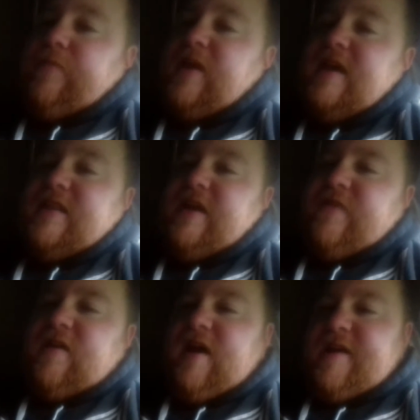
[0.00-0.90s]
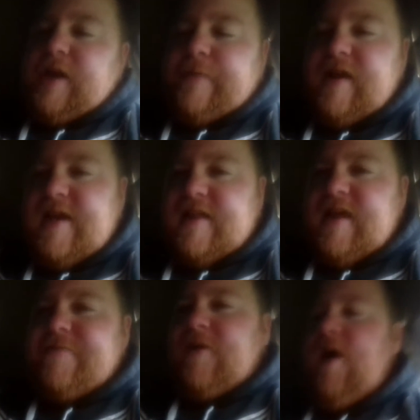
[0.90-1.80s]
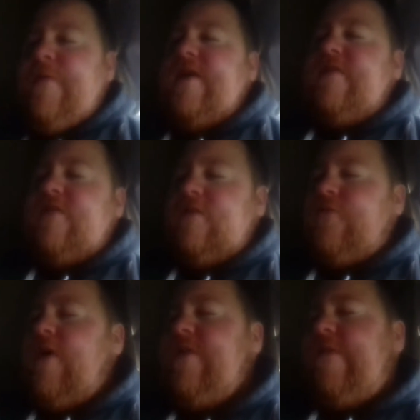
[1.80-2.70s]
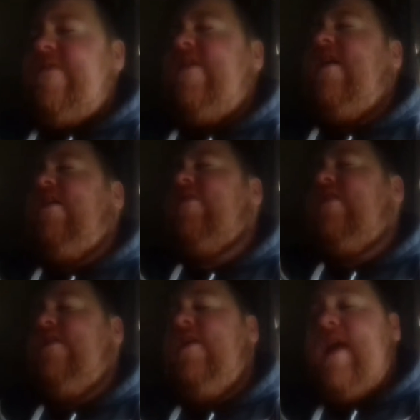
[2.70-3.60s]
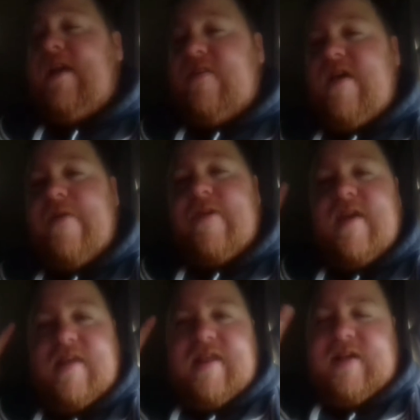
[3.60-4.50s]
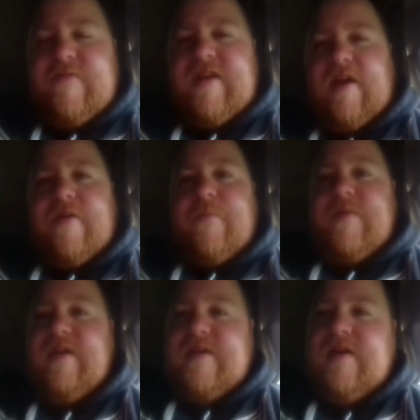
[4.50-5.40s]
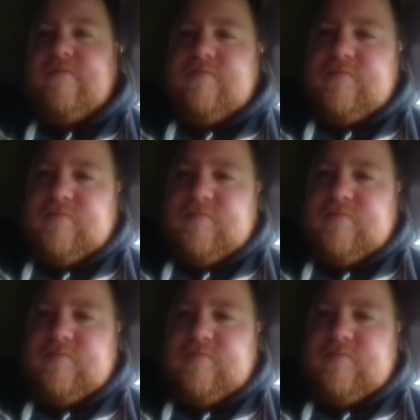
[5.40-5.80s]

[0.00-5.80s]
Please leave a like, please leave a comment, subscribe for more, and I'll see you next time in the next video. Peace out.